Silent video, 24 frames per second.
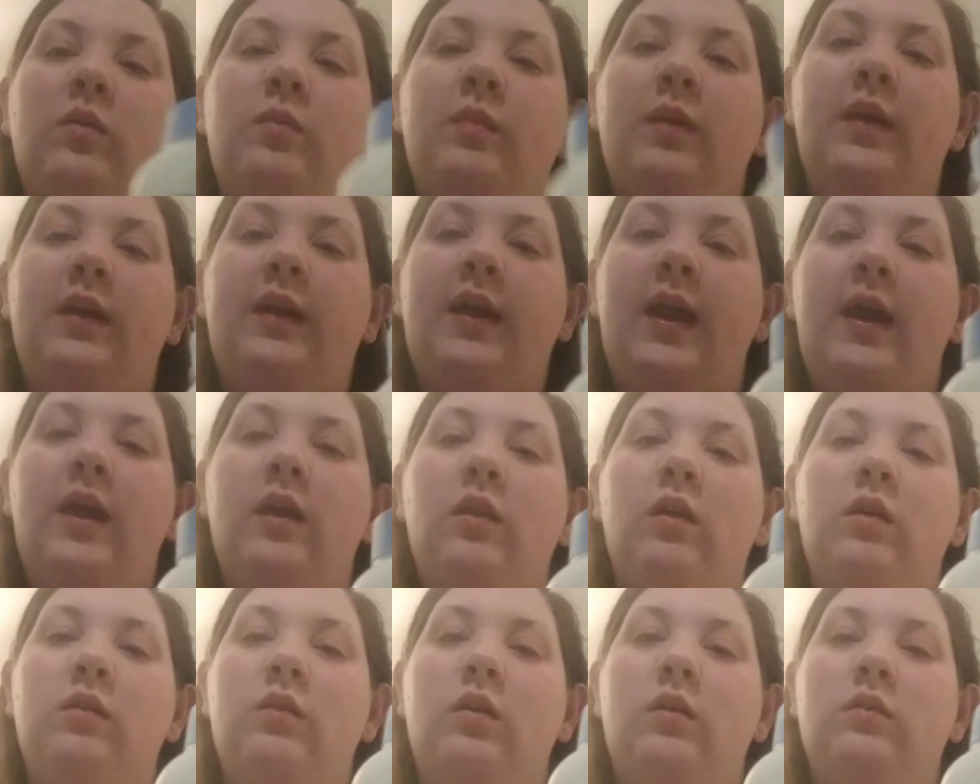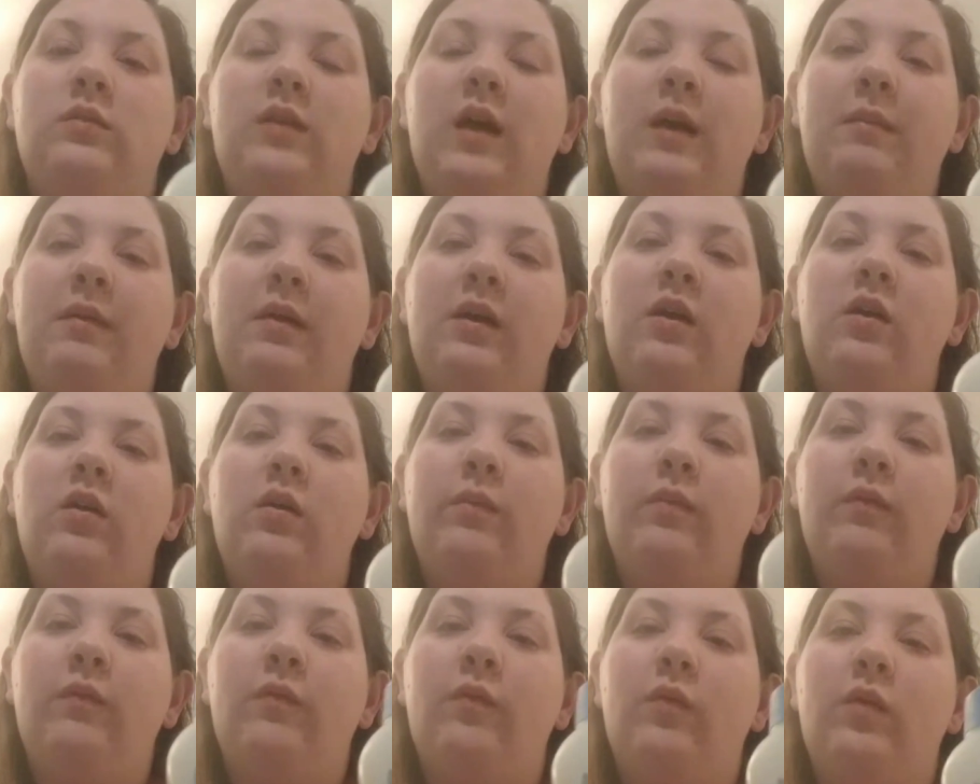with Mary Kay a long, long time ago
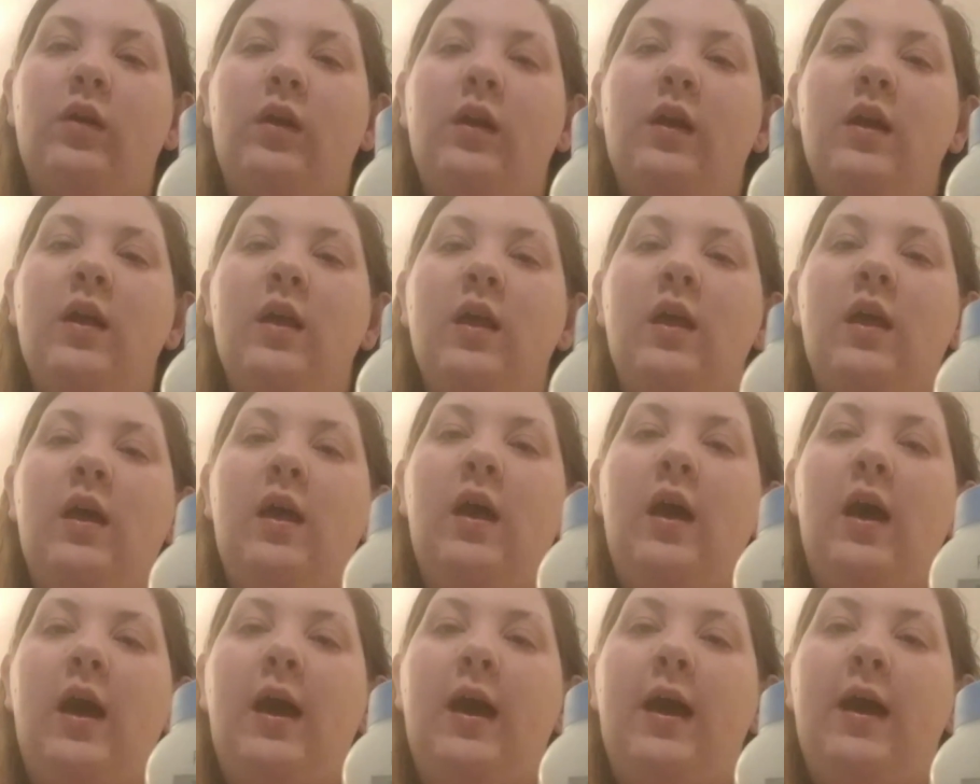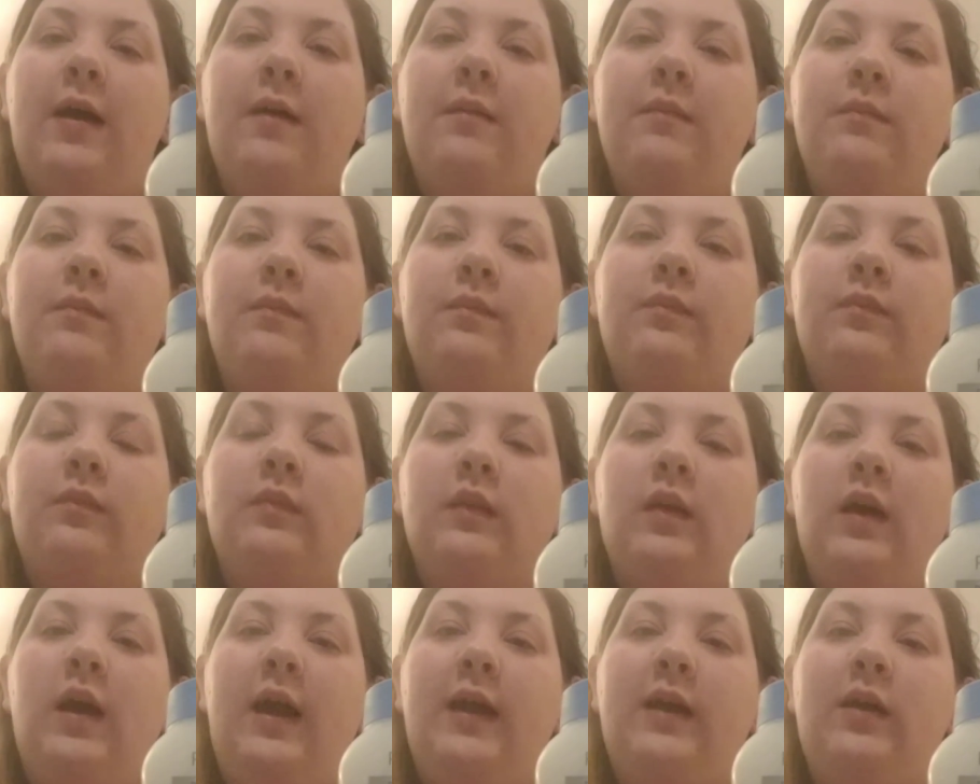before
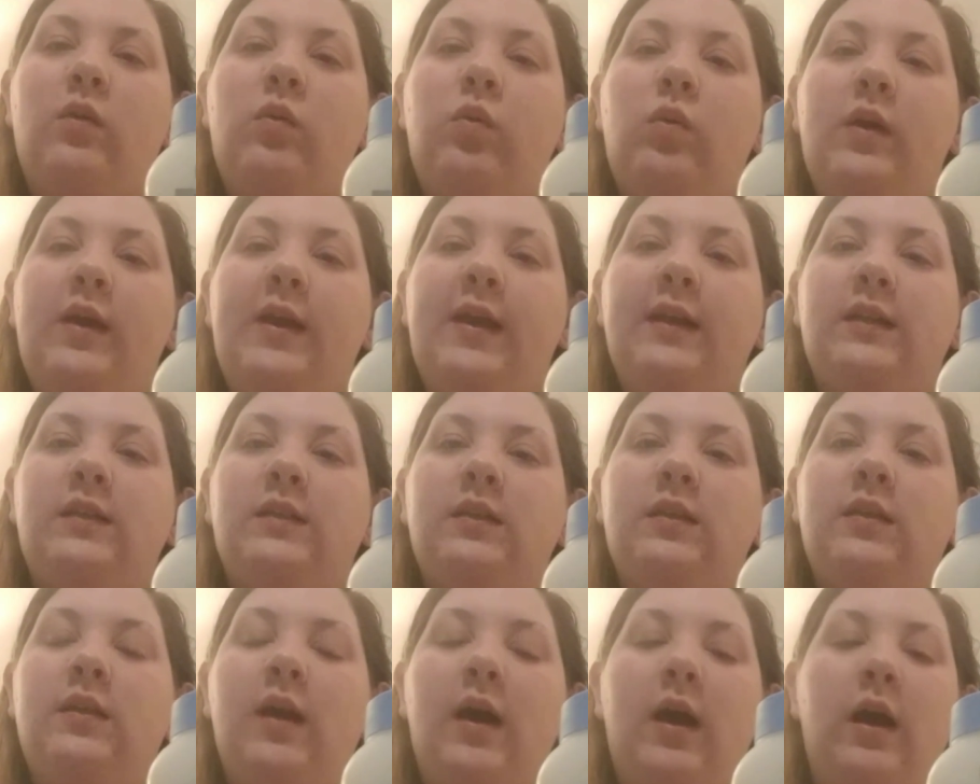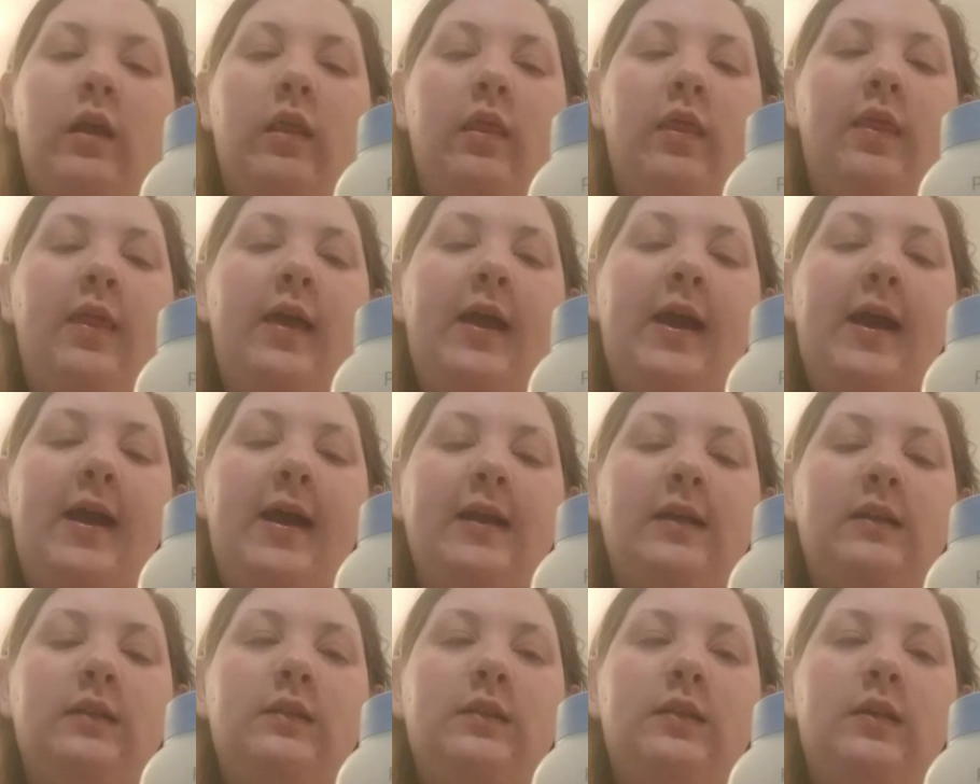I quit
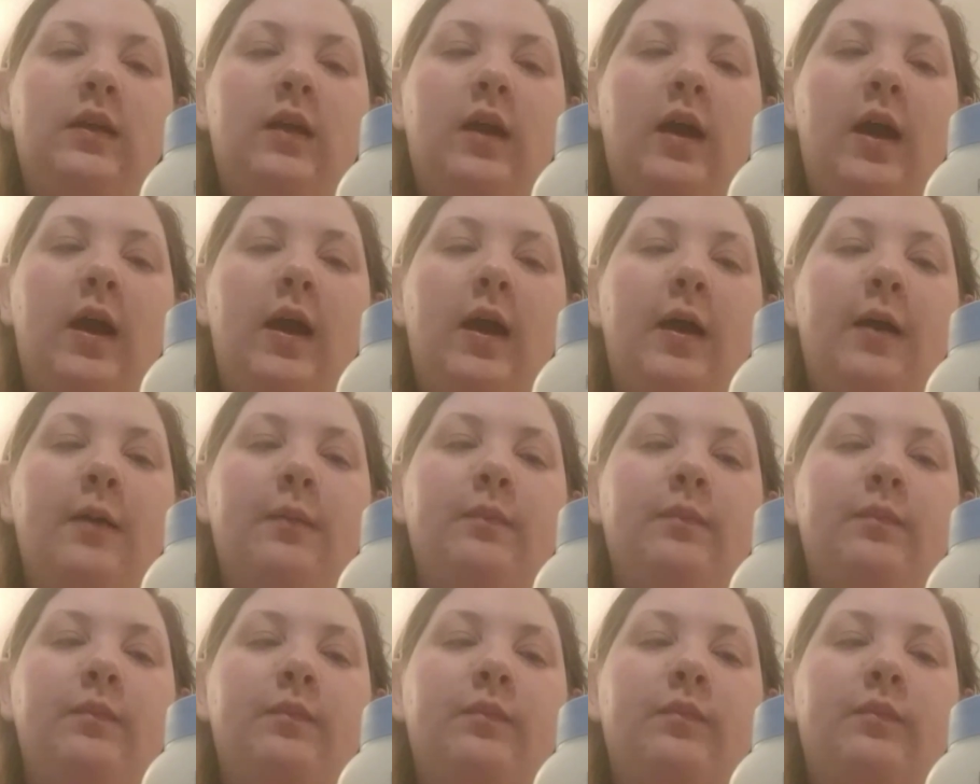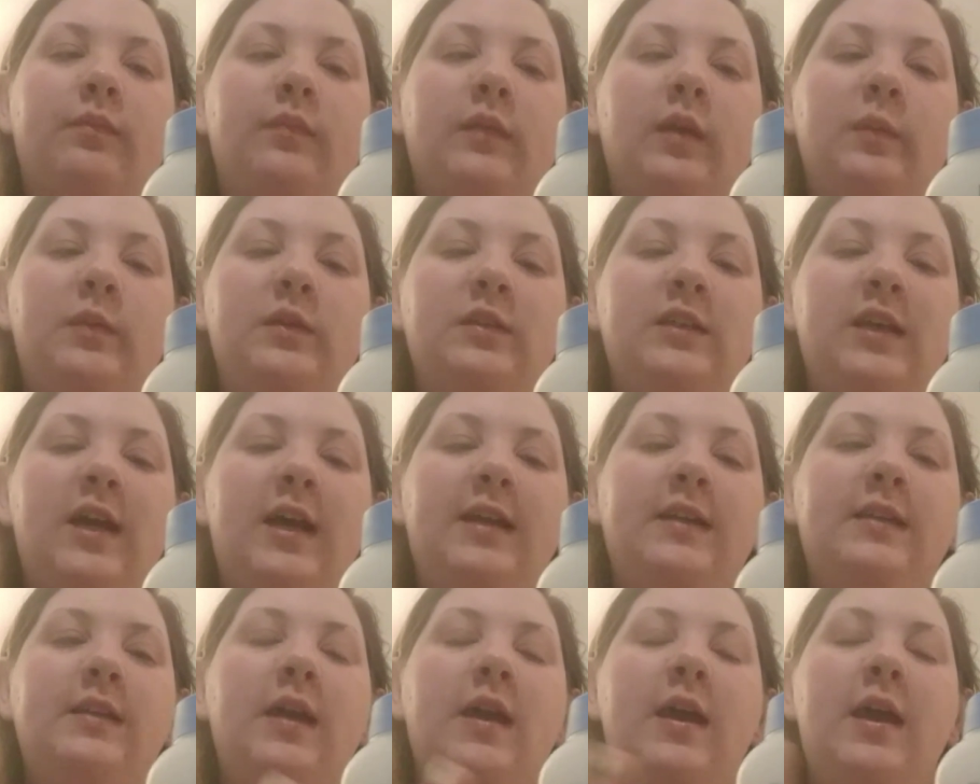that and
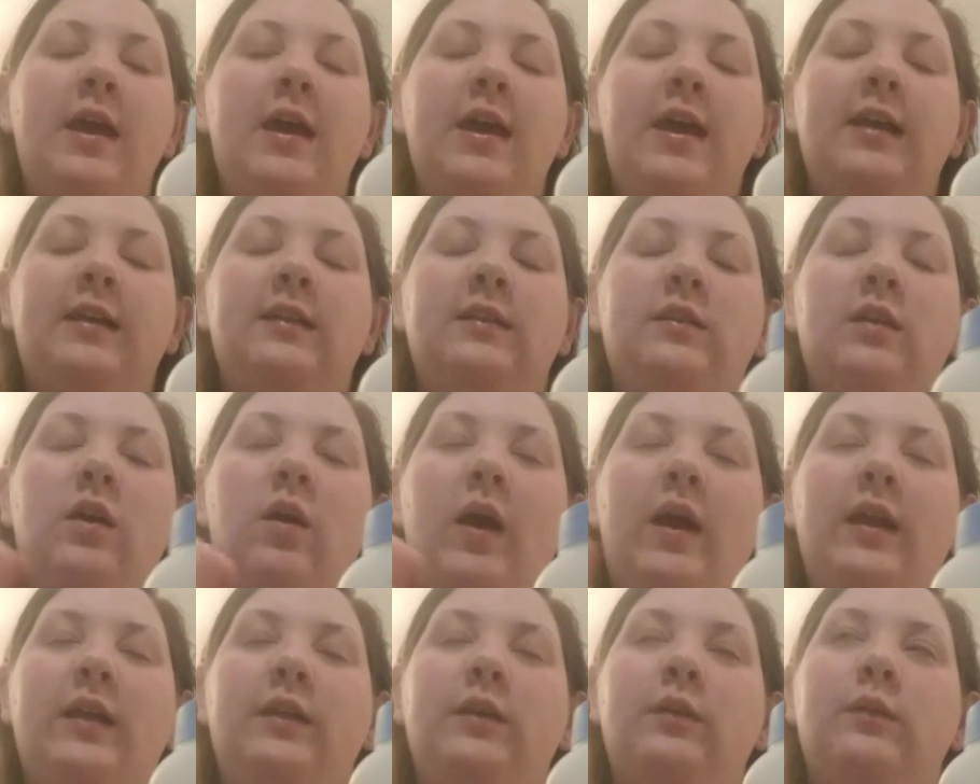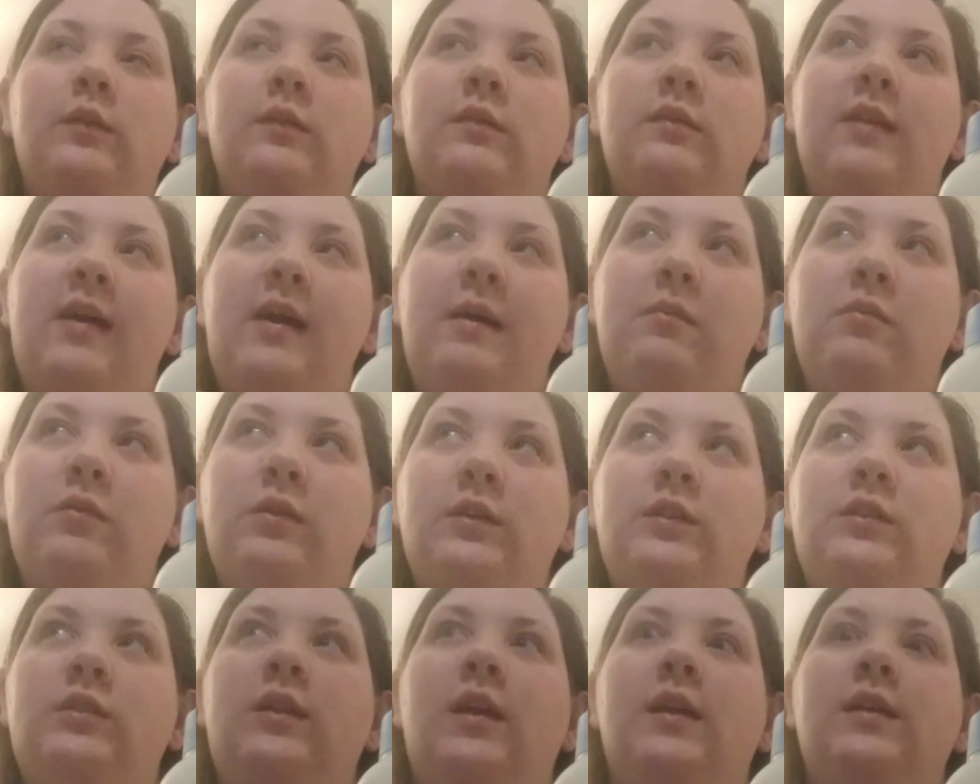resigned, and so I use that
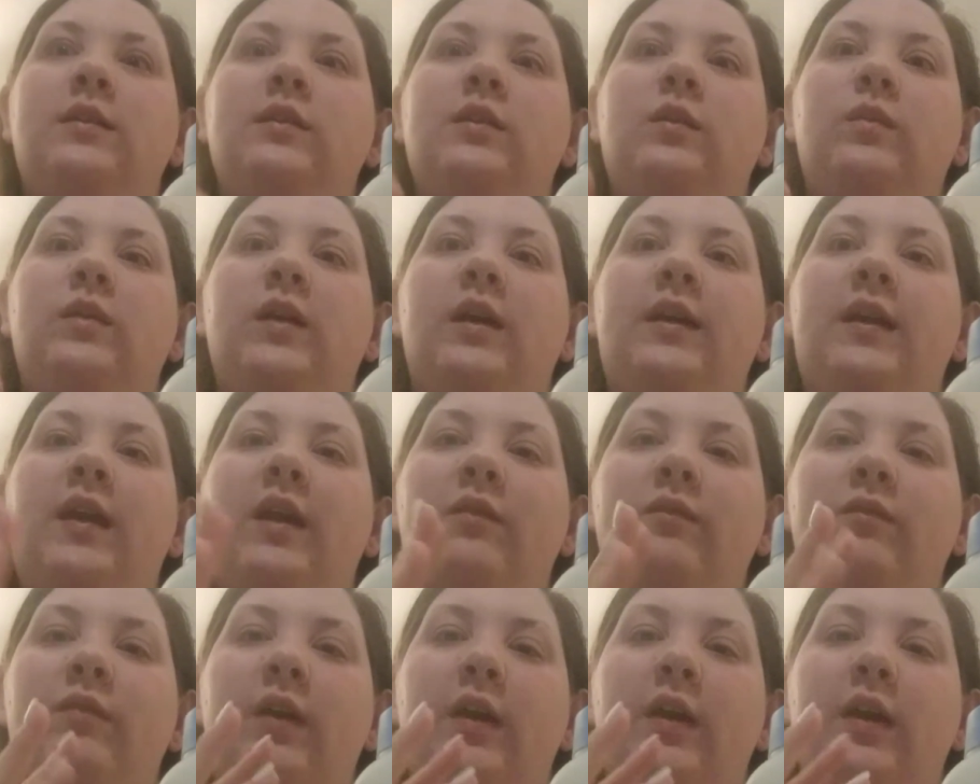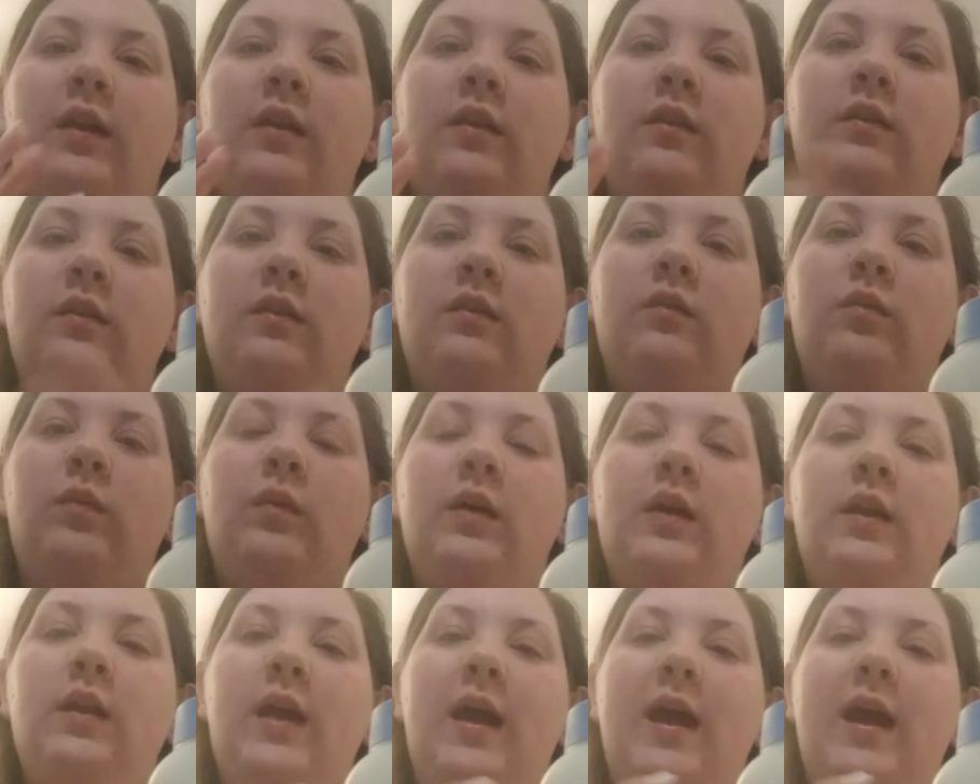moisturizer when I can't find this one.